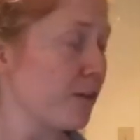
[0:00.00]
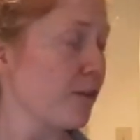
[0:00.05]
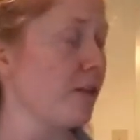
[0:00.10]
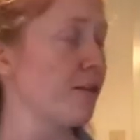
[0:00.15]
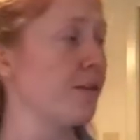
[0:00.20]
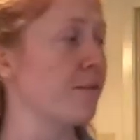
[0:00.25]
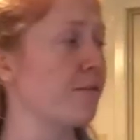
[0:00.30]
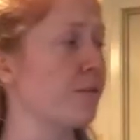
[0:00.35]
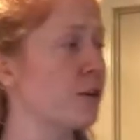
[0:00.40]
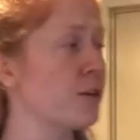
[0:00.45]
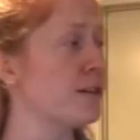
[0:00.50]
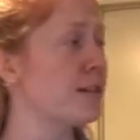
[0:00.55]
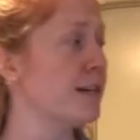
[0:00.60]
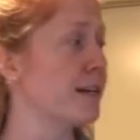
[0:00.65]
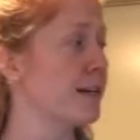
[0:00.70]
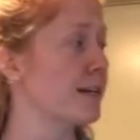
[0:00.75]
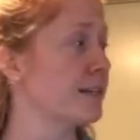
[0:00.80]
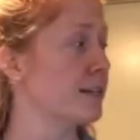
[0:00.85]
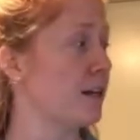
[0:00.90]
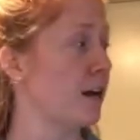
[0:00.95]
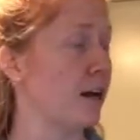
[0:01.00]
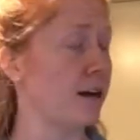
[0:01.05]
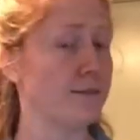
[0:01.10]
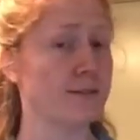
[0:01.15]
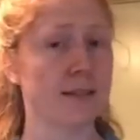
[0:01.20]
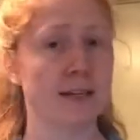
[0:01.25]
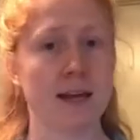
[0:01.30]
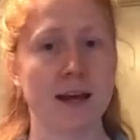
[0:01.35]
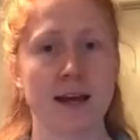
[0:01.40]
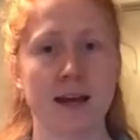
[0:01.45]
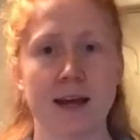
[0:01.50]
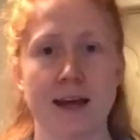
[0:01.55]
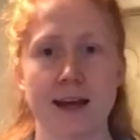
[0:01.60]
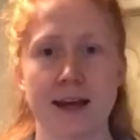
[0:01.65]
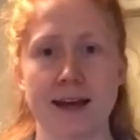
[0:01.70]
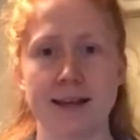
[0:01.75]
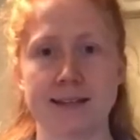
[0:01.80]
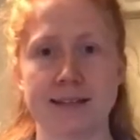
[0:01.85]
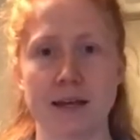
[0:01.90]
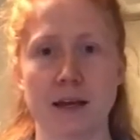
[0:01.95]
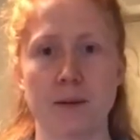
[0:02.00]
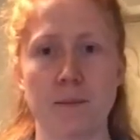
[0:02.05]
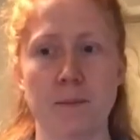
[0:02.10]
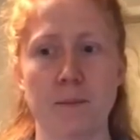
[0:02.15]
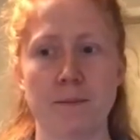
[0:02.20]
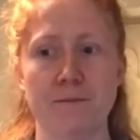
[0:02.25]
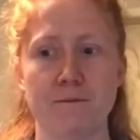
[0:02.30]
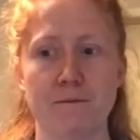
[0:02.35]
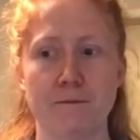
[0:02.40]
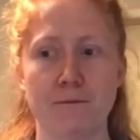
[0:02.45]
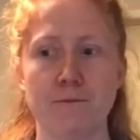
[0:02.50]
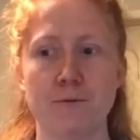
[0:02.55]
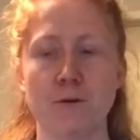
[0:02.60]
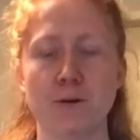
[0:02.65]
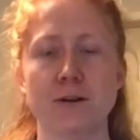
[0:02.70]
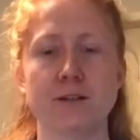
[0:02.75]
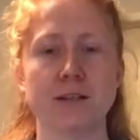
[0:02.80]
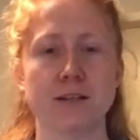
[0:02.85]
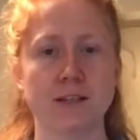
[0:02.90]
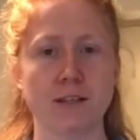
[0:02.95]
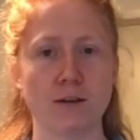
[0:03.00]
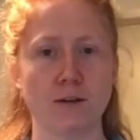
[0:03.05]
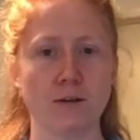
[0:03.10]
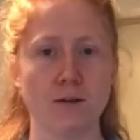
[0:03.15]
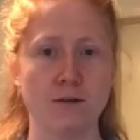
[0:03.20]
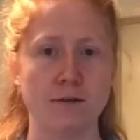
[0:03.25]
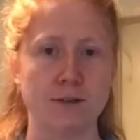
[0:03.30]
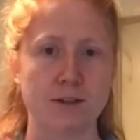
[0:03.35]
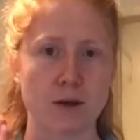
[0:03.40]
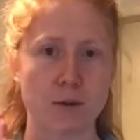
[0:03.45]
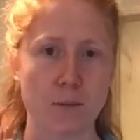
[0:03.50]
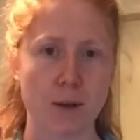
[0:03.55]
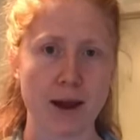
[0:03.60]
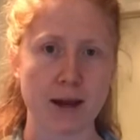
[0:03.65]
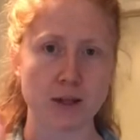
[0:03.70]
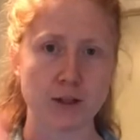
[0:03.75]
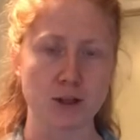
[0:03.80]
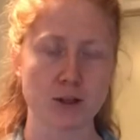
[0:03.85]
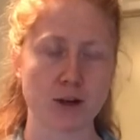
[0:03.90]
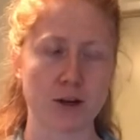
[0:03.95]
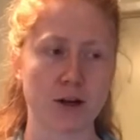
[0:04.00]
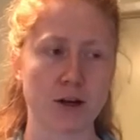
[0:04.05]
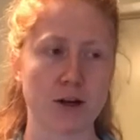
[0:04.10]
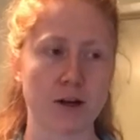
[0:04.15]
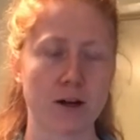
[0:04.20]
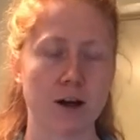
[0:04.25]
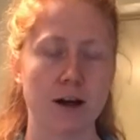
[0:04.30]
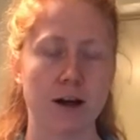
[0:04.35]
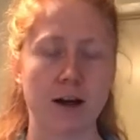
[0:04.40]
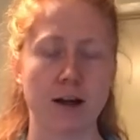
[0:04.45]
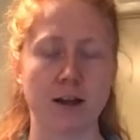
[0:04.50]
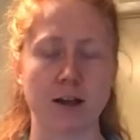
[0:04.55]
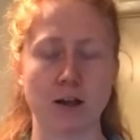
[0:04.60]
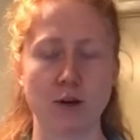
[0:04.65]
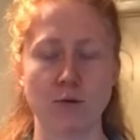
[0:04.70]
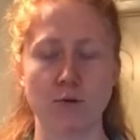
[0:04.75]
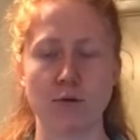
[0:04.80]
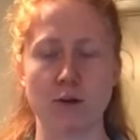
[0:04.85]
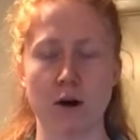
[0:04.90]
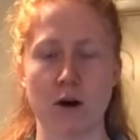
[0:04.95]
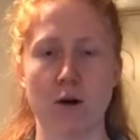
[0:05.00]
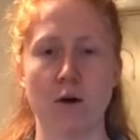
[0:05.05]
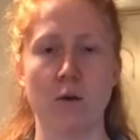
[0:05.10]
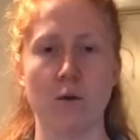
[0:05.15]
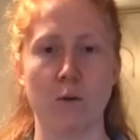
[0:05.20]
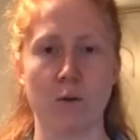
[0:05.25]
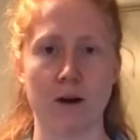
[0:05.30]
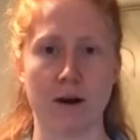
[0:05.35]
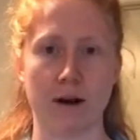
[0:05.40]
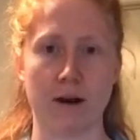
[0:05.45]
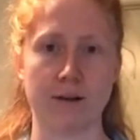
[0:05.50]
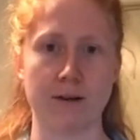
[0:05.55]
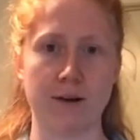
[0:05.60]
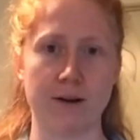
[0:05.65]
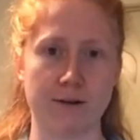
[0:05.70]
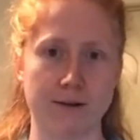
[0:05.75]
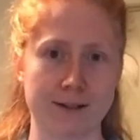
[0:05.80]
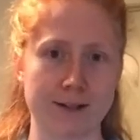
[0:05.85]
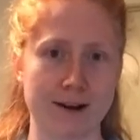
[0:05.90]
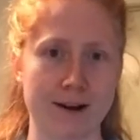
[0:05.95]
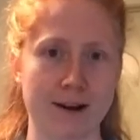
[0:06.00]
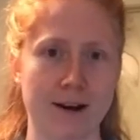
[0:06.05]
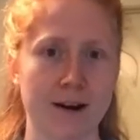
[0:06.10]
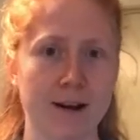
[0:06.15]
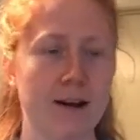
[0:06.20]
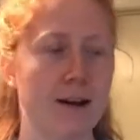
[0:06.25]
The first thing it solves is it forces you to make sure you know what all the notes are.